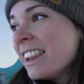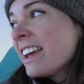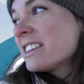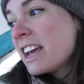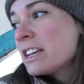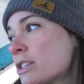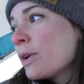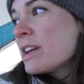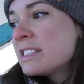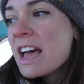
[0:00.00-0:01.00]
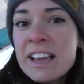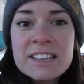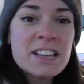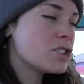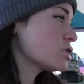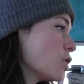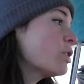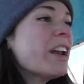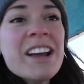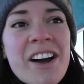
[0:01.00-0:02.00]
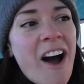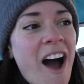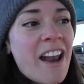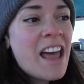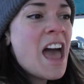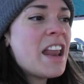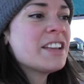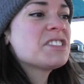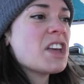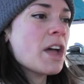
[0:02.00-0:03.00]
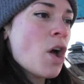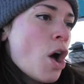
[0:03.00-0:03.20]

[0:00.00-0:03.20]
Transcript: Like it takes 20 seconds and there's no getting caught, and it's like,